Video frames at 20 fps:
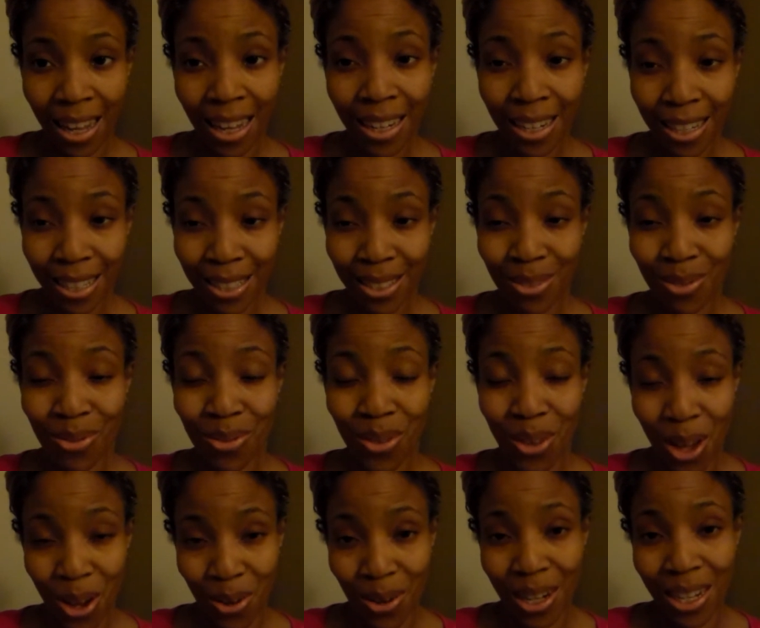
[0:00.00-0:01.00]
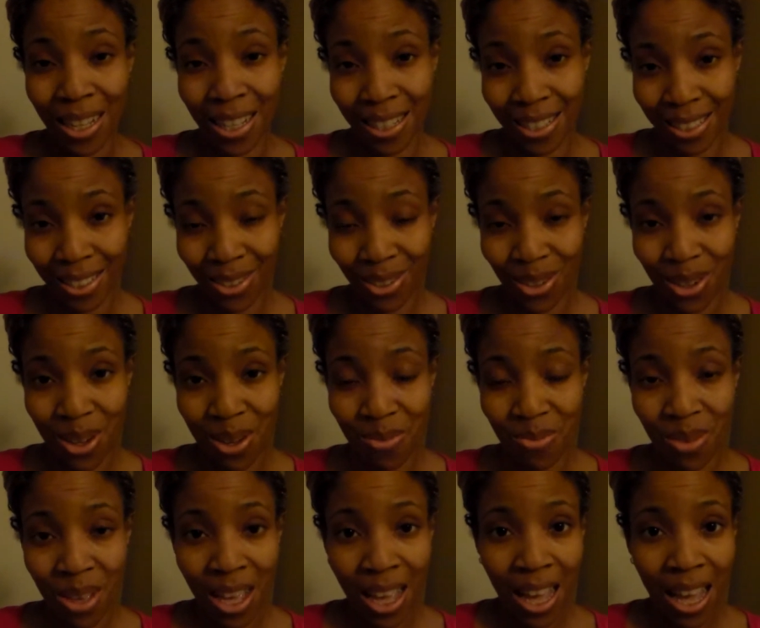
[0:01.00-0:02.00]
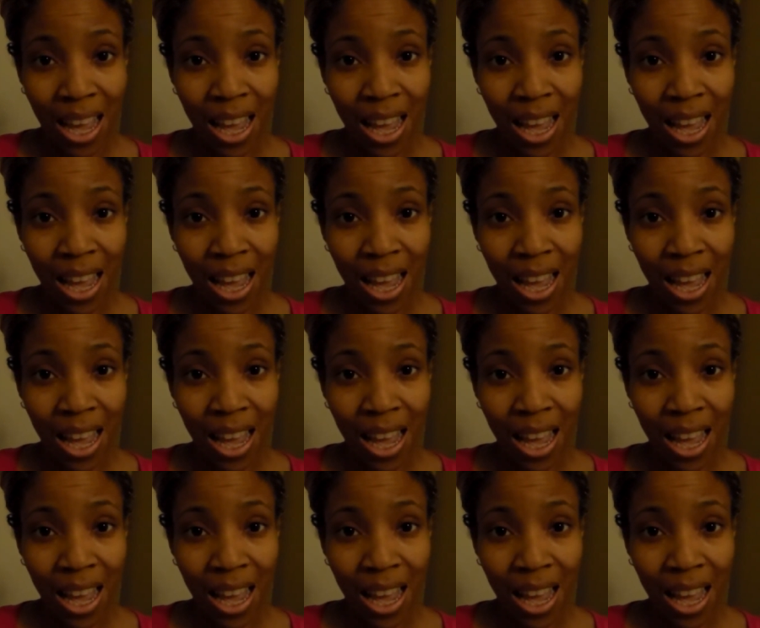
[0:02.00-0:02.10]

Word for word: It is very extreme.